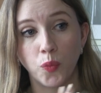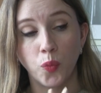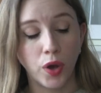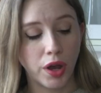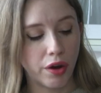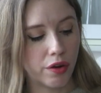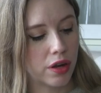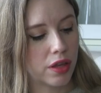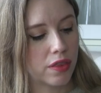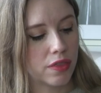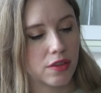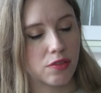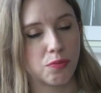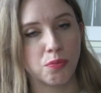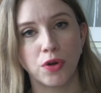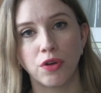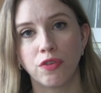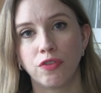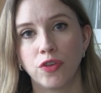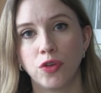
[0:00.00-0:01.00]
wearing this
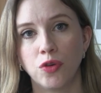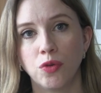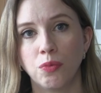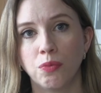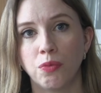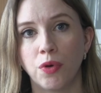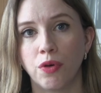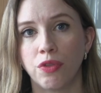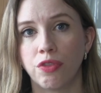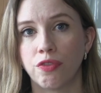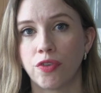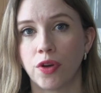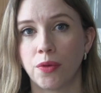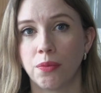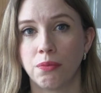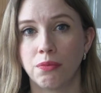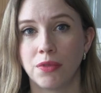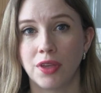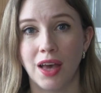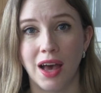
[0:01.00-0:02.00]
perfume, both
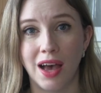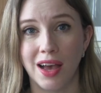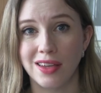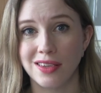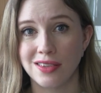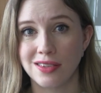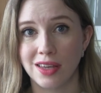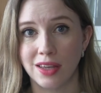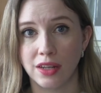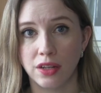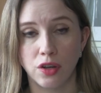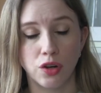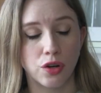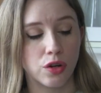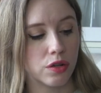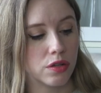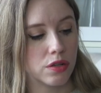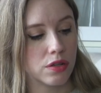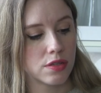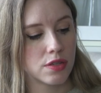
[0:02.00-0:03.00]
from guys and
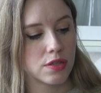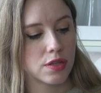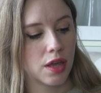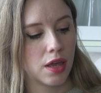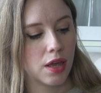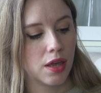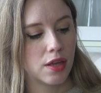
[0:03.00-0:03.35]
girls.